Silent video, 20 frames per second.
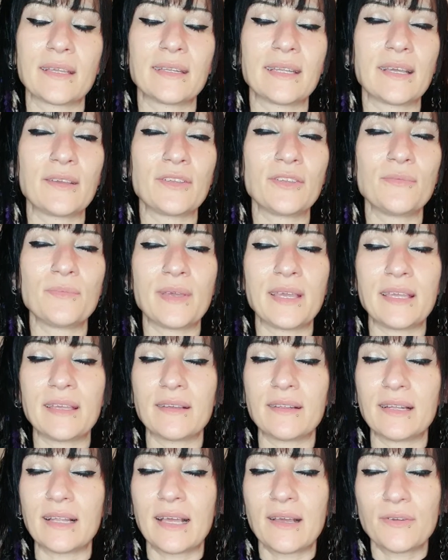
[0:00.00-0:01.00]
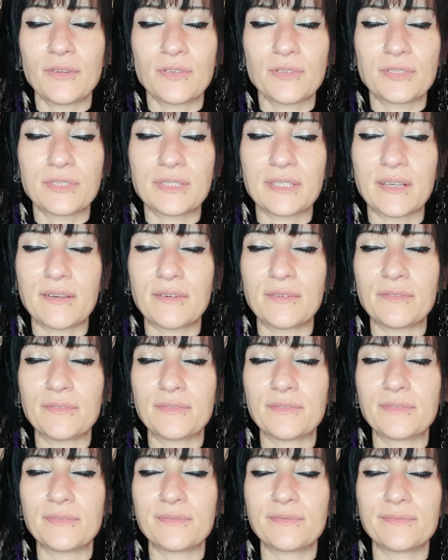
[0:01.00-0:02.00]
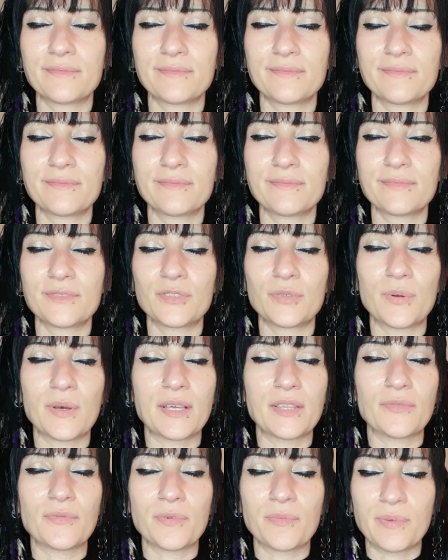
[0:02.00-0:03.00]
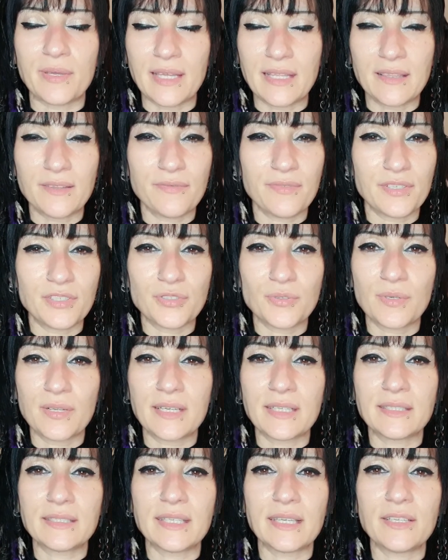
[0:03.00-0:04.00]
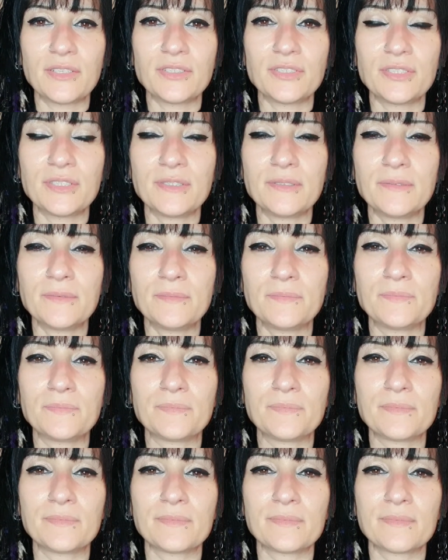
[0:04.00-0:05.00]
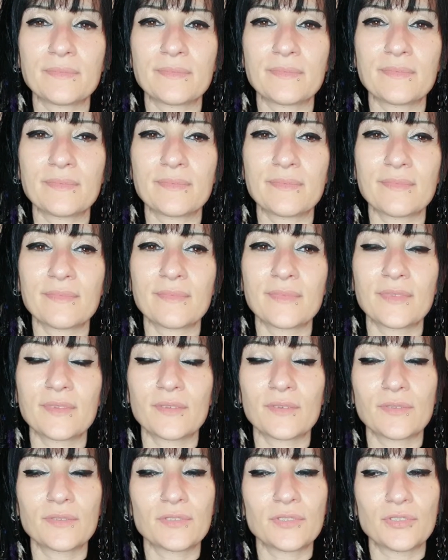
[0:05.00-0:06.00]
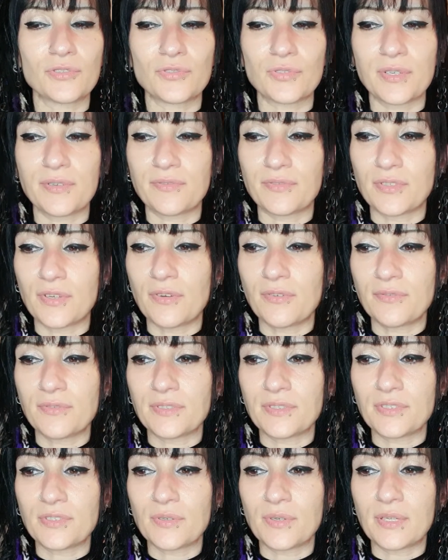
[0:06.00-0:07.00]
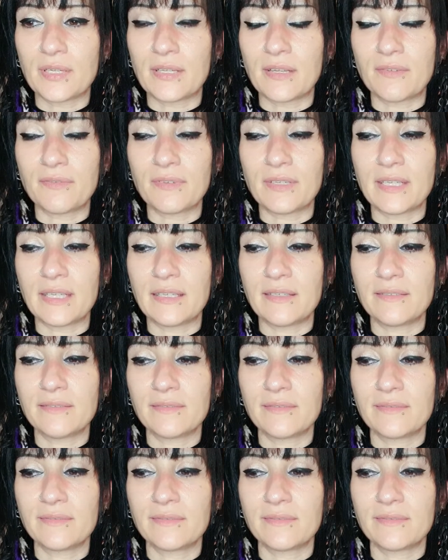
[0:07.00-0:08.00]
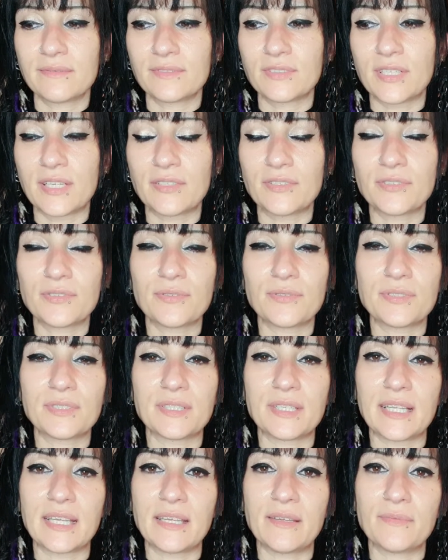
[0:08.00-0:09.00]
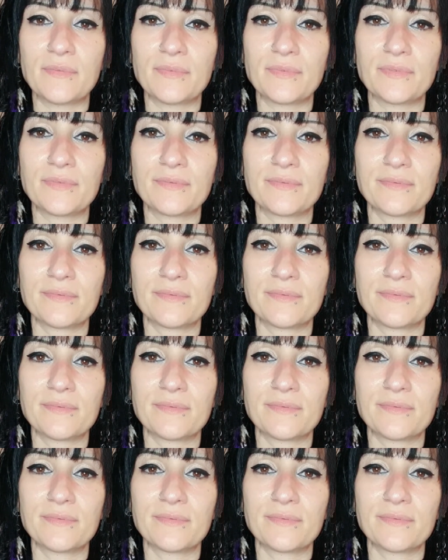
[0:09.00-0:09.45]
And now you may allow yourself to either repeat the visualization, to drift off into a lovely, gentle sleep,